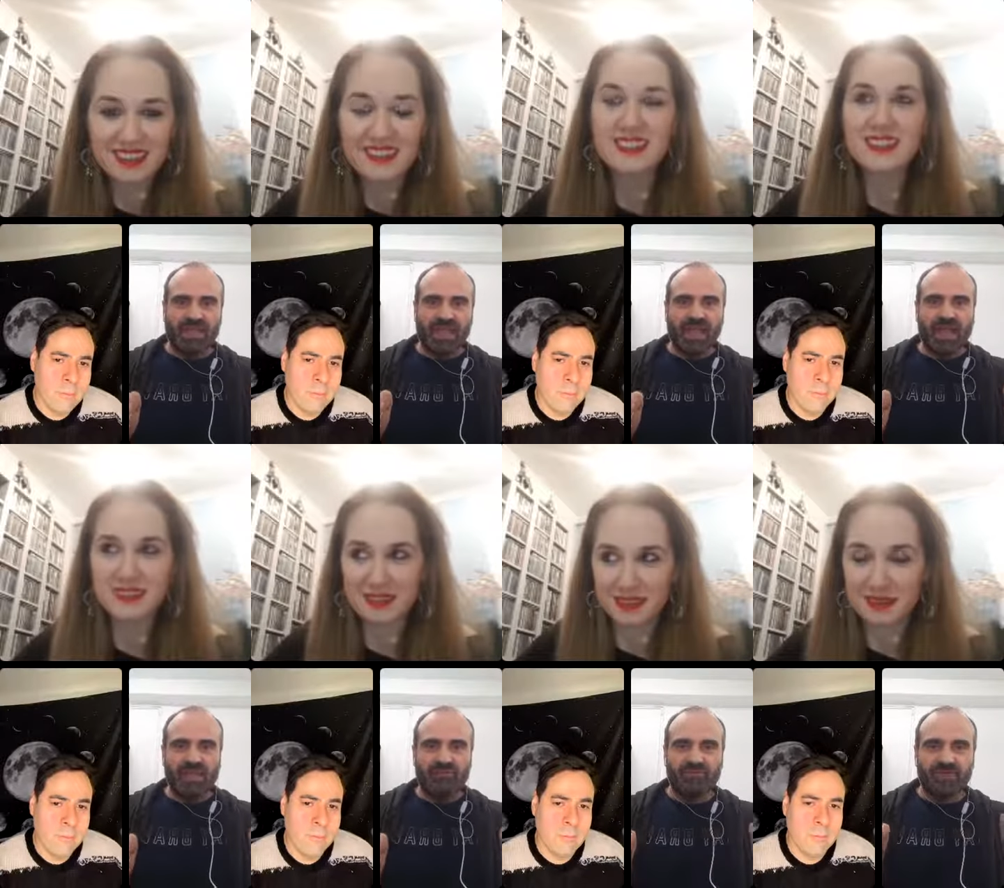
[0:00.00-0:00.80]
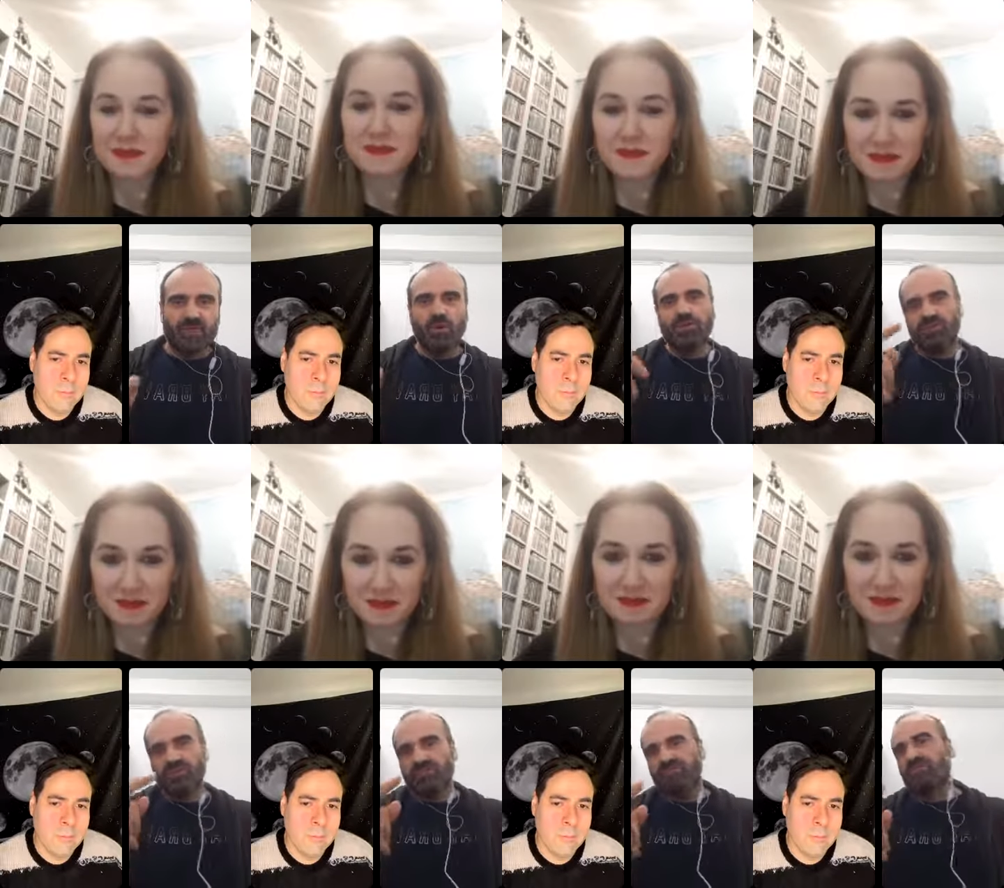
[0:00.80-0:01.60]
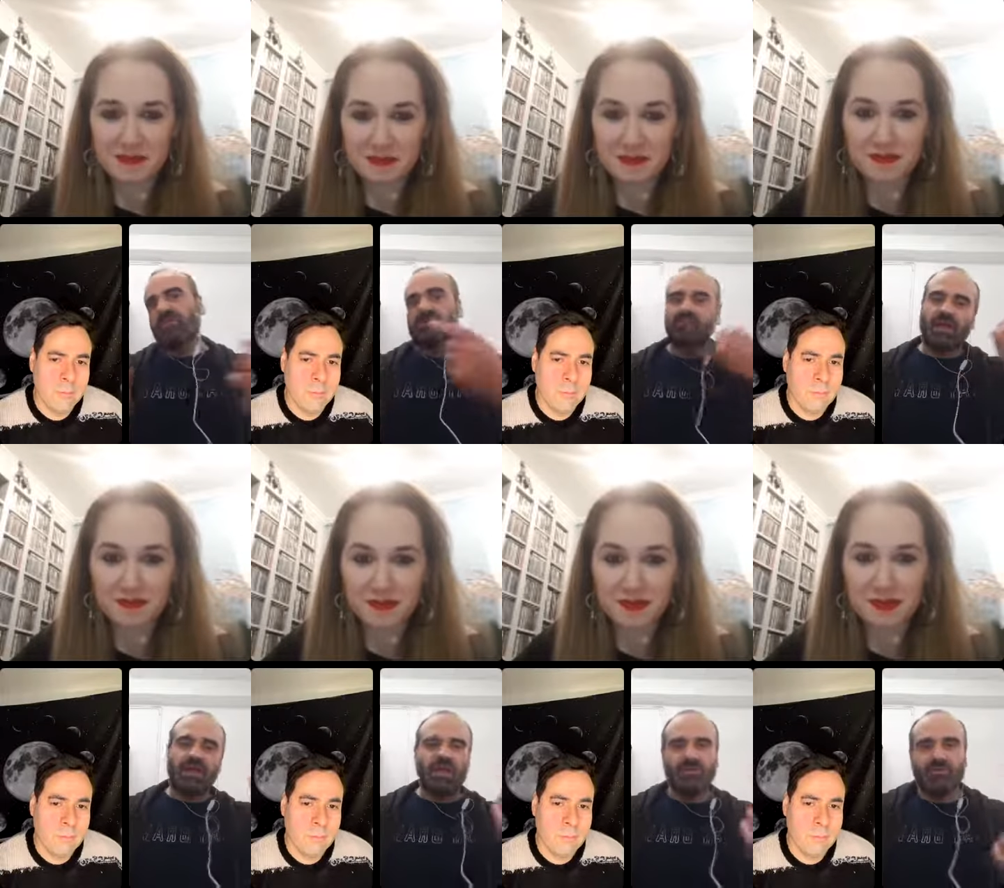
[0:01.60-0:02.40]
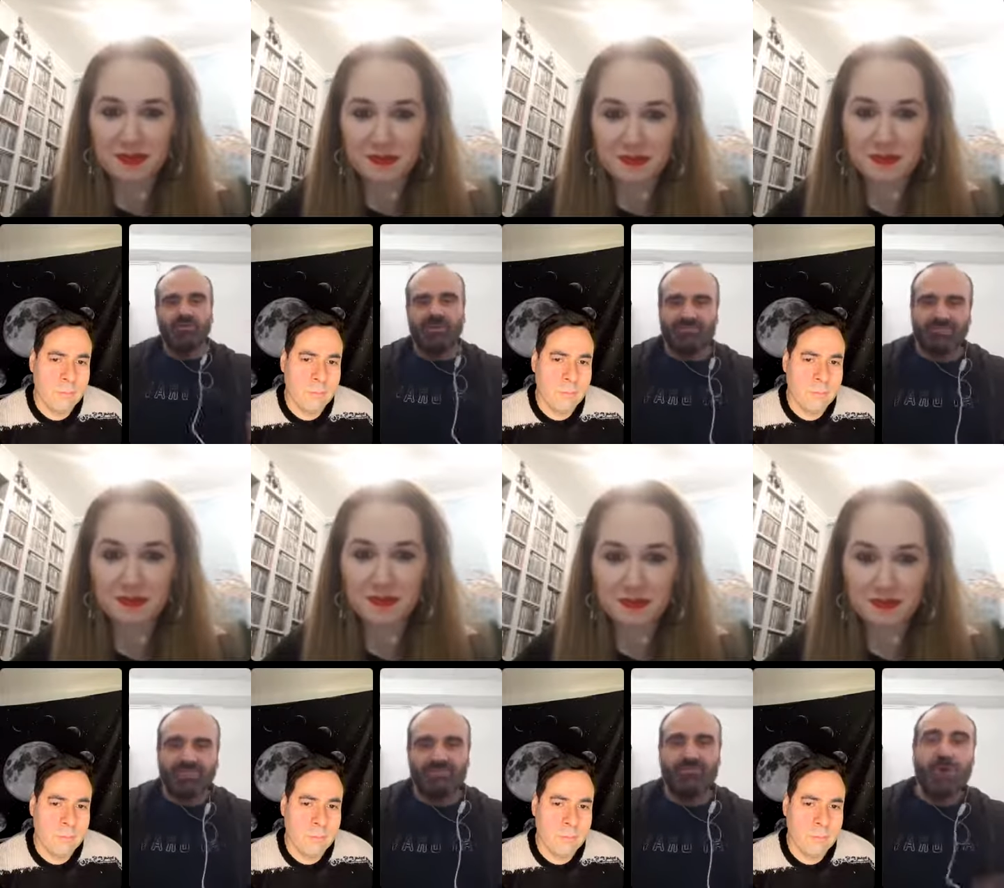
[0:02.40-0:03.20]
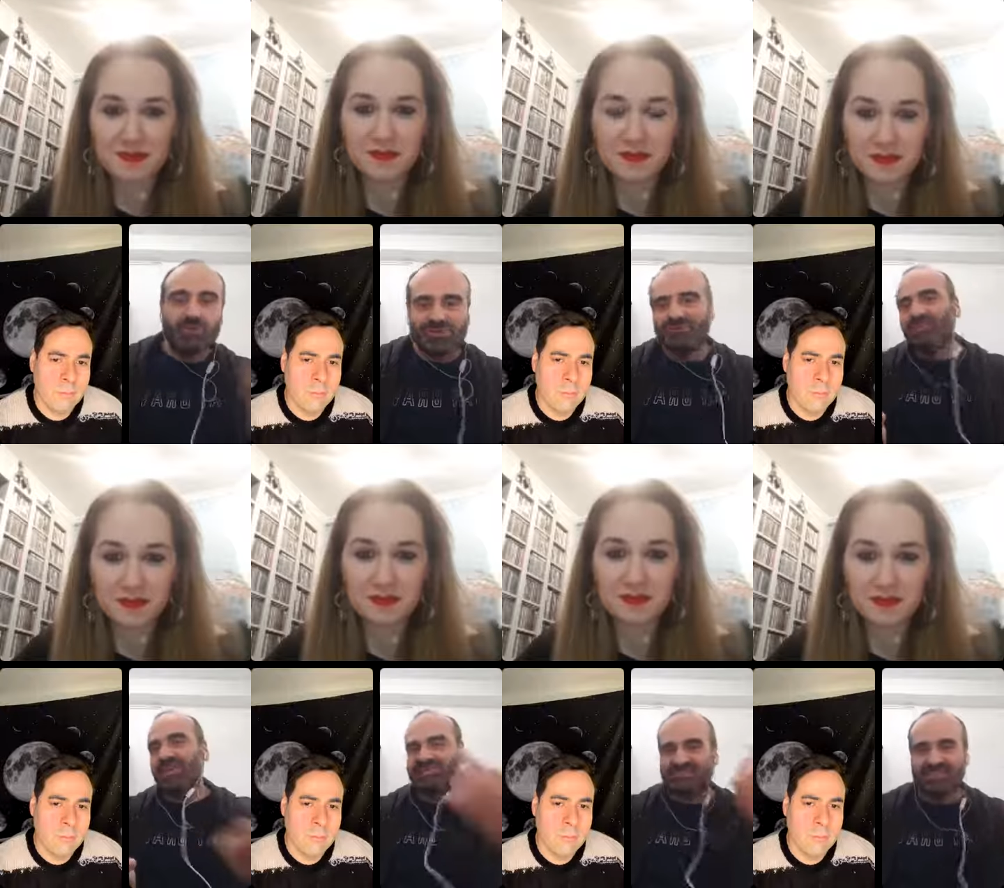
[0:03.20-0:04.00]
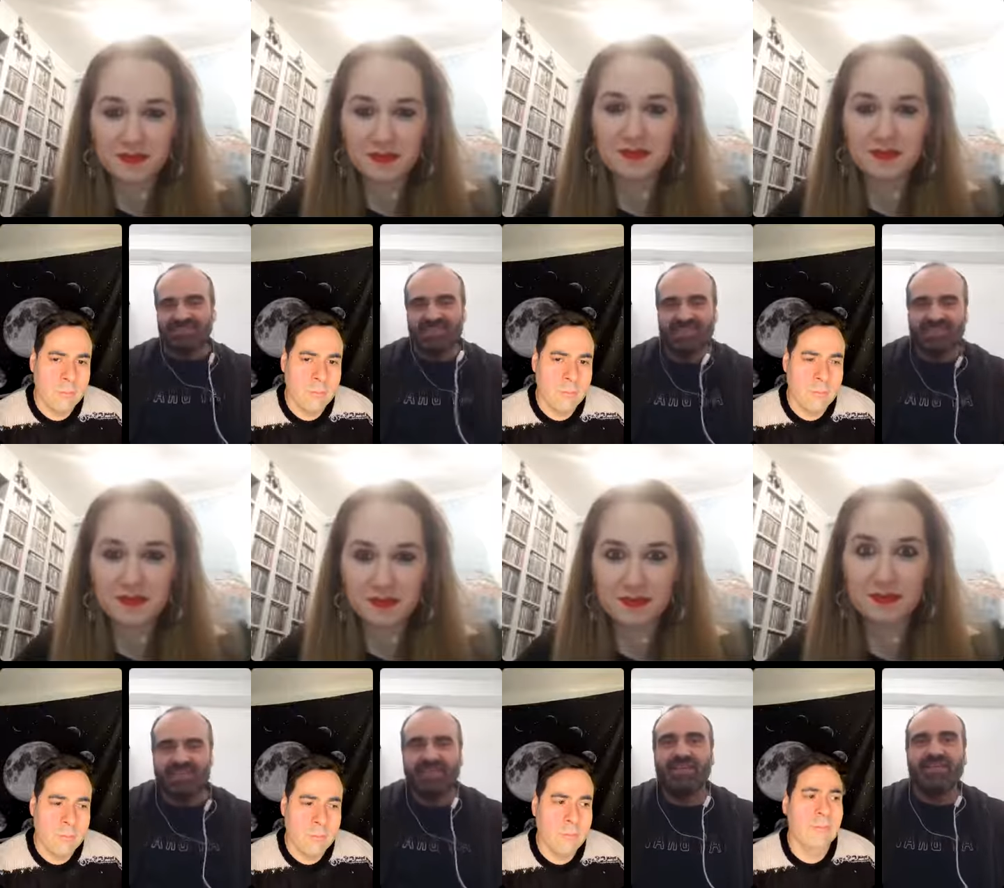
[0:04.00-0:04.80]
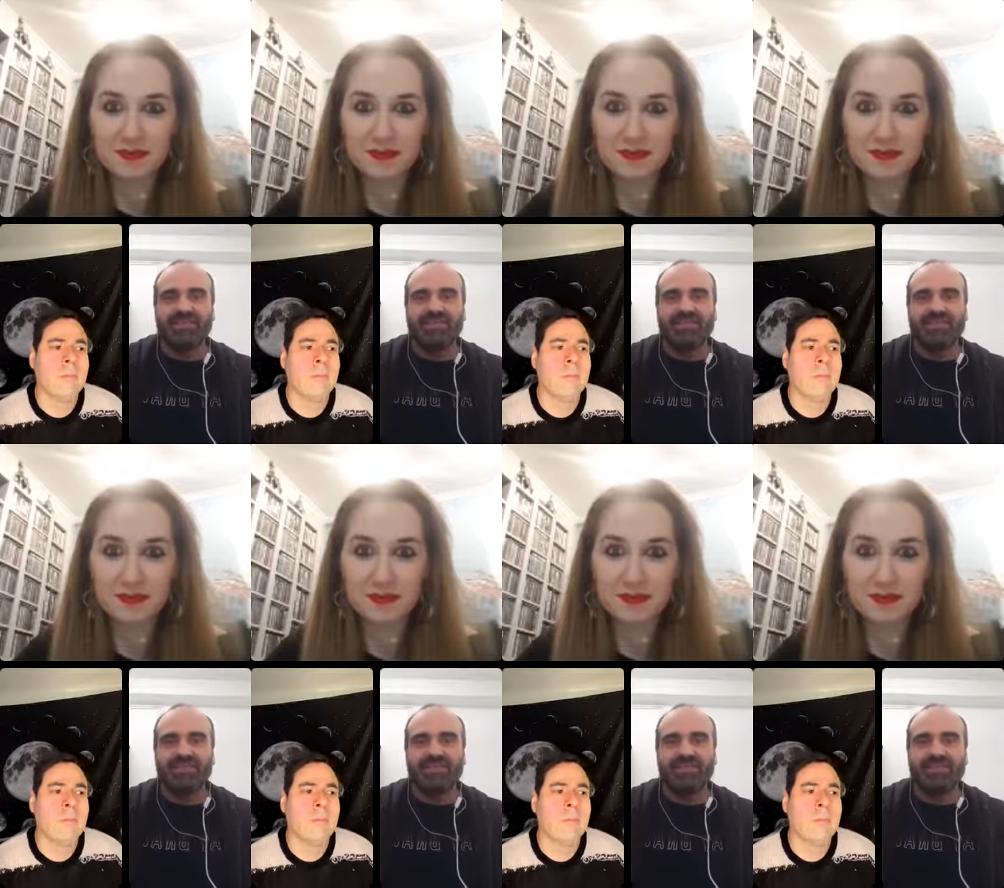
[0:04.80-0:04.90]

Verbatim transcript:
Speaker 1: and I record the I, I, do the, the motion pictures, as I say.